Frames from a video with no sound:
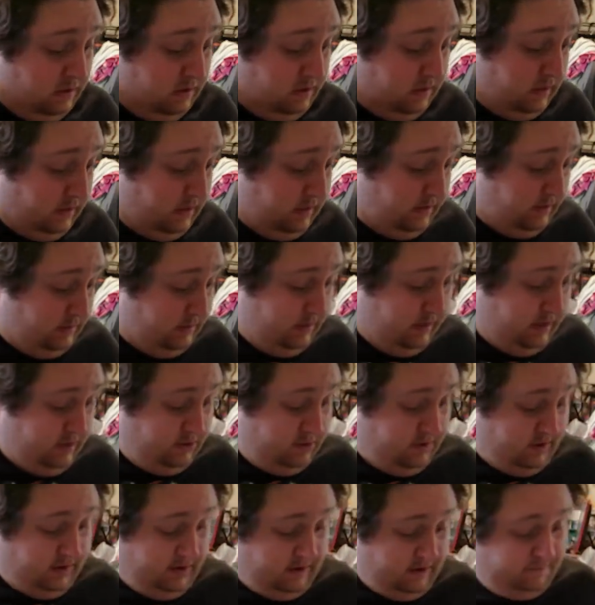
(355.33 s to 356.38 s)
And then you
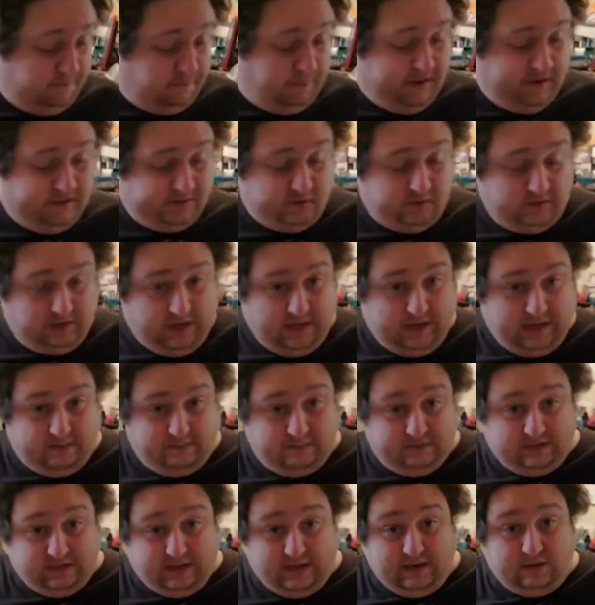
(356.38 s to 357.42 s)
have puzzle games
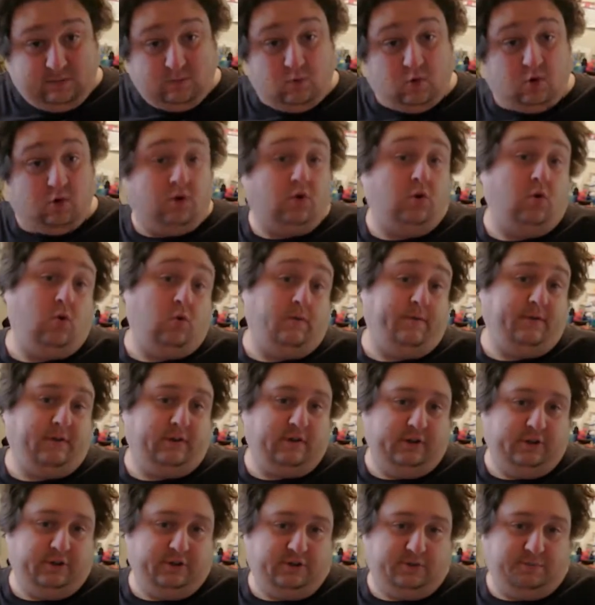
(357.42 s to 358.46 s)
that were over
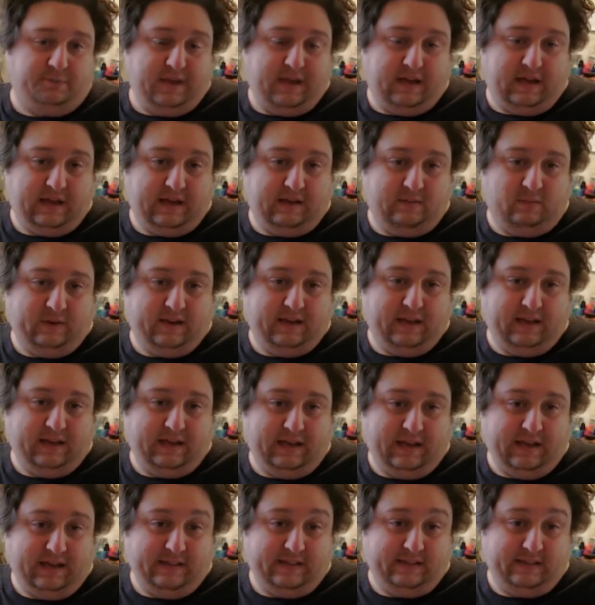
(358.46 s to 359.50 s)
in Japan we didn't
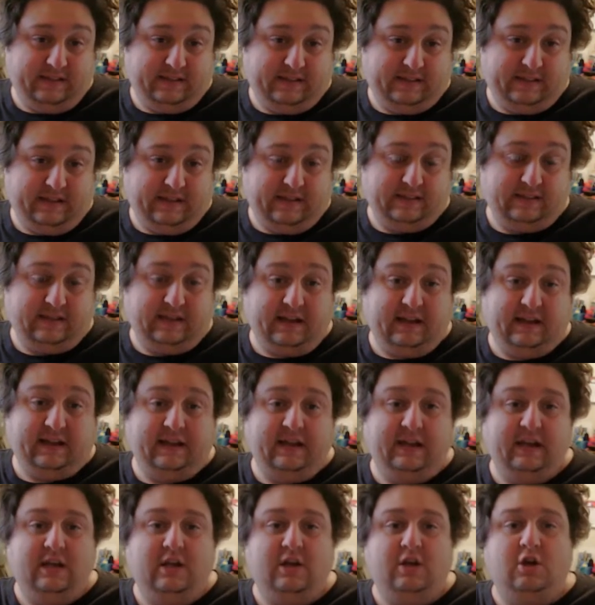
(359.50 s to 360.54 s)
get in the States, like
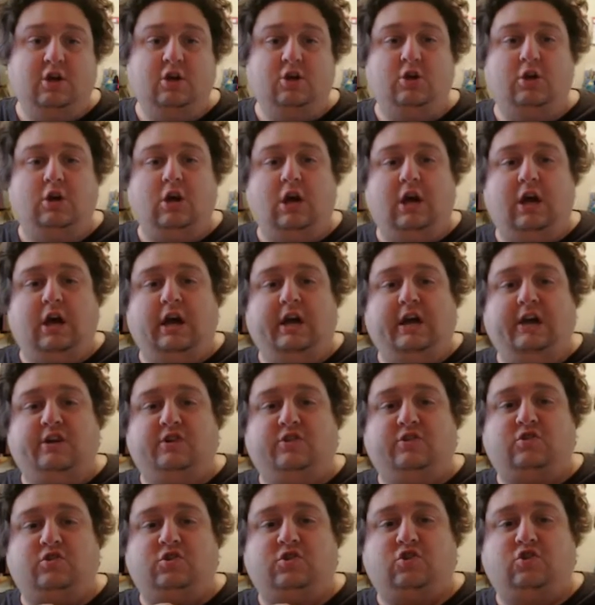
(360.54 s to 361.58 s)

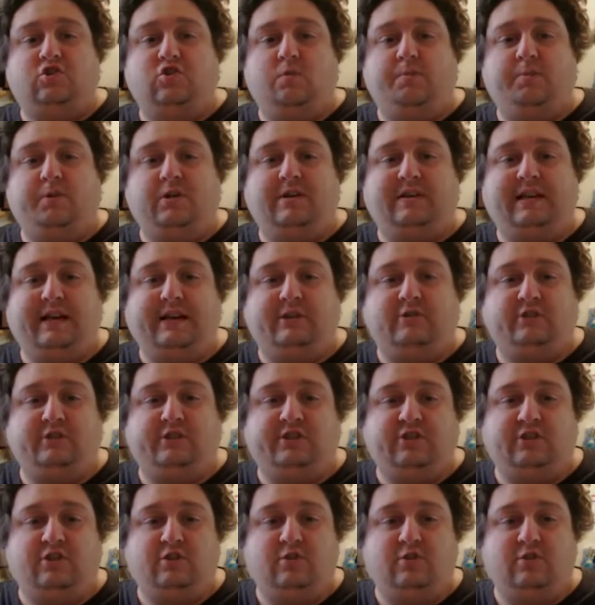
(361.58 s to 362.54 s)
Super Tetris 2